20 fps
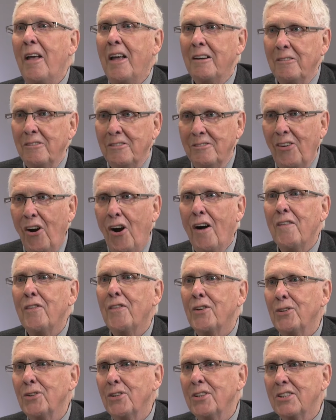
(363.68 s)
and on
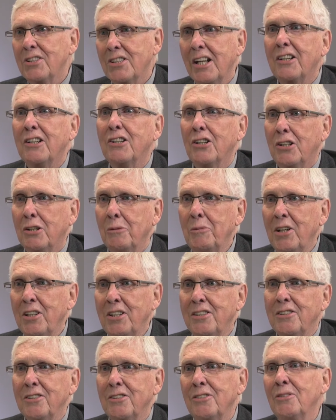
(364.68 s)
through the executive
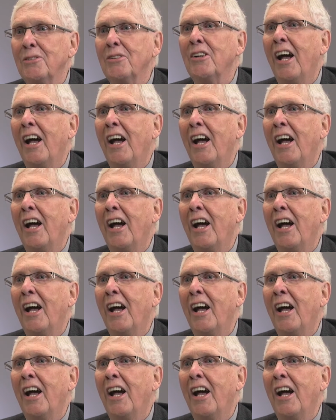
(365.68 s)
committee to